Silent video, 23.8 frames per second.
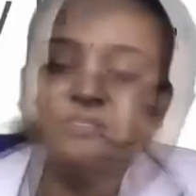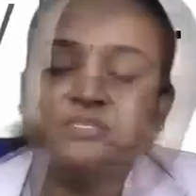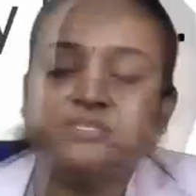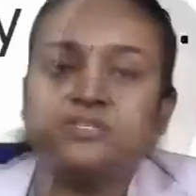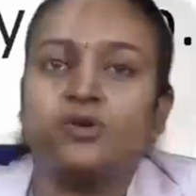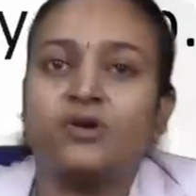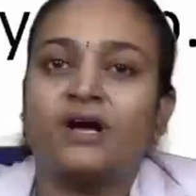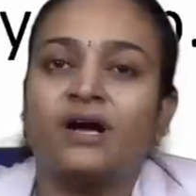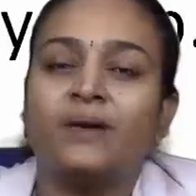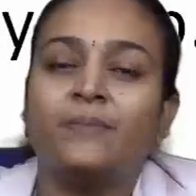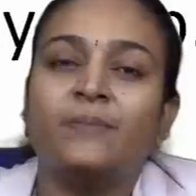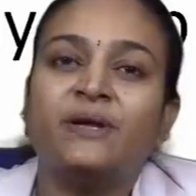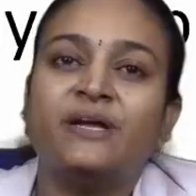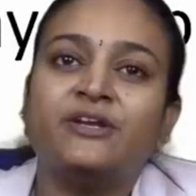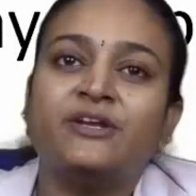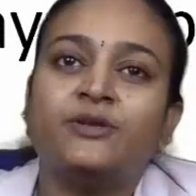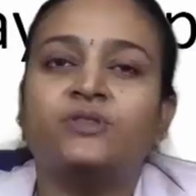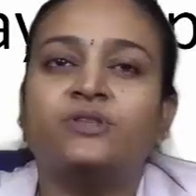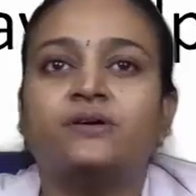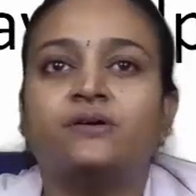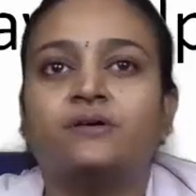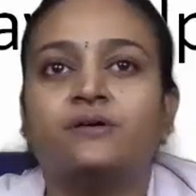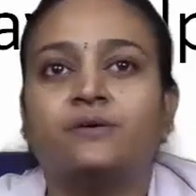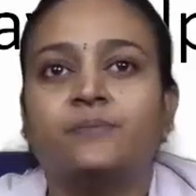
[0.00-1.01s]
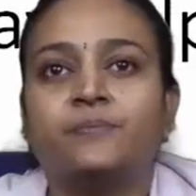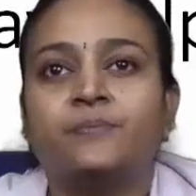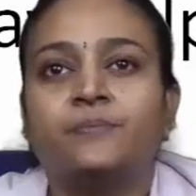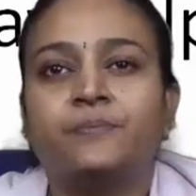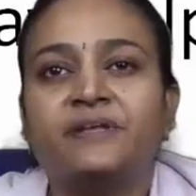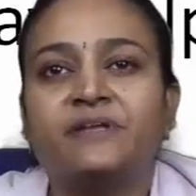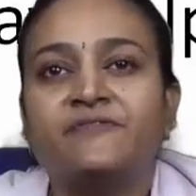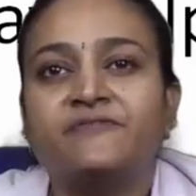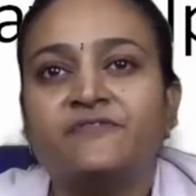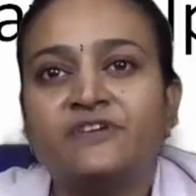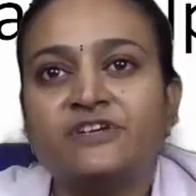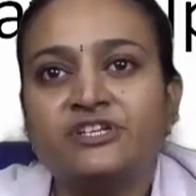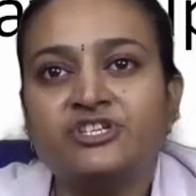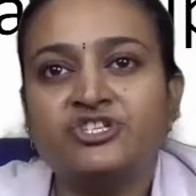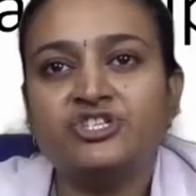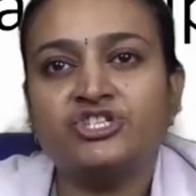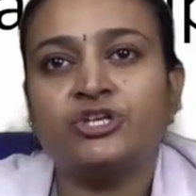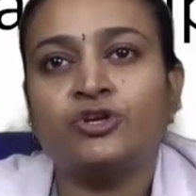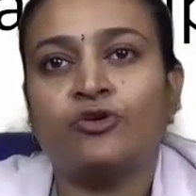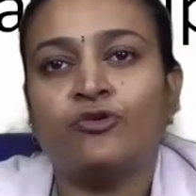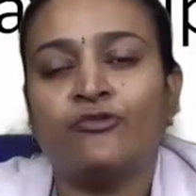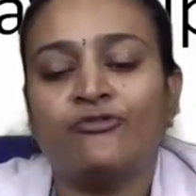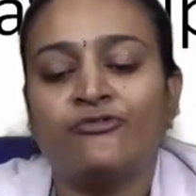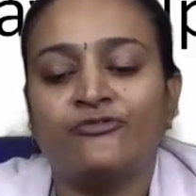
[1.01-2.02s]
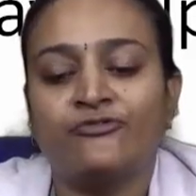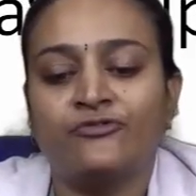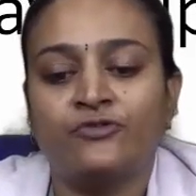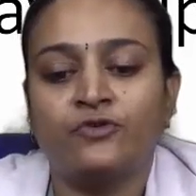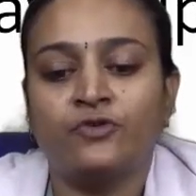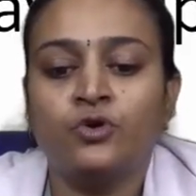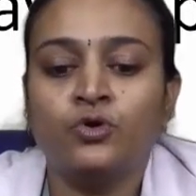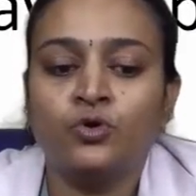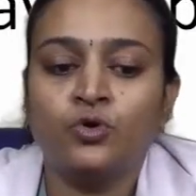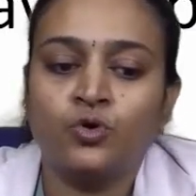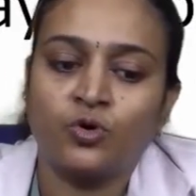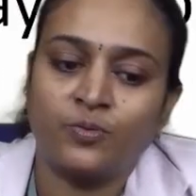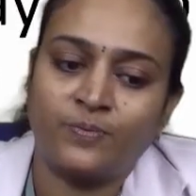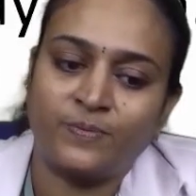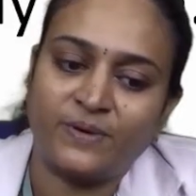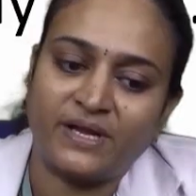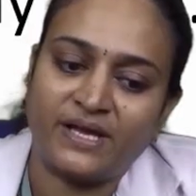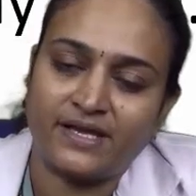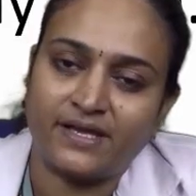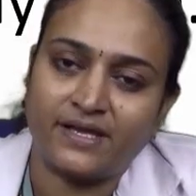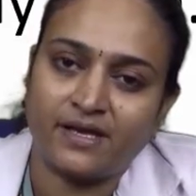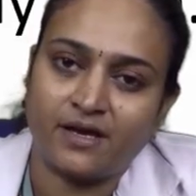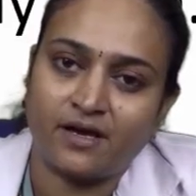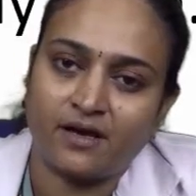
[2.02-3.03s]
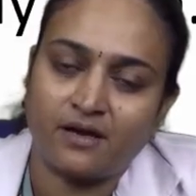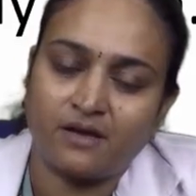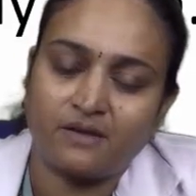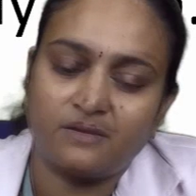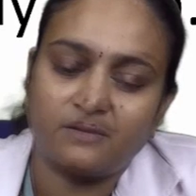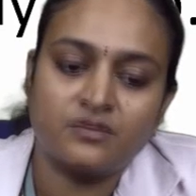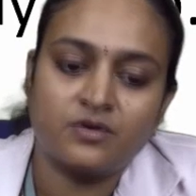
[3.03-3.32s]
So coming to the prevention of leukoplakia.